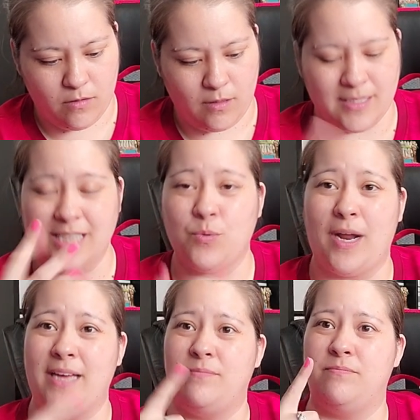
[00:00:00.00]
Because that's what
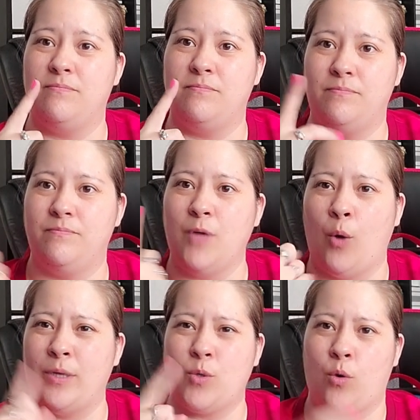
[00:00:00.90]
I
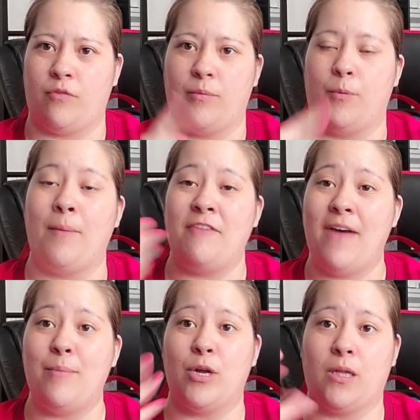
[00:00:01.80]
always order from her. My
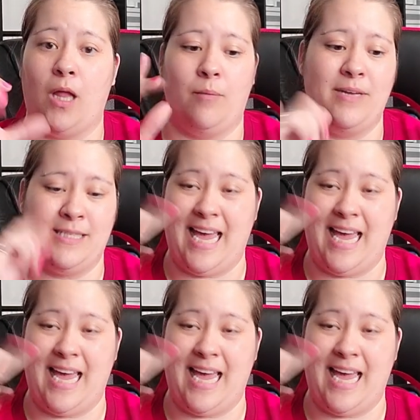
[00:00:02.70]
fabric club is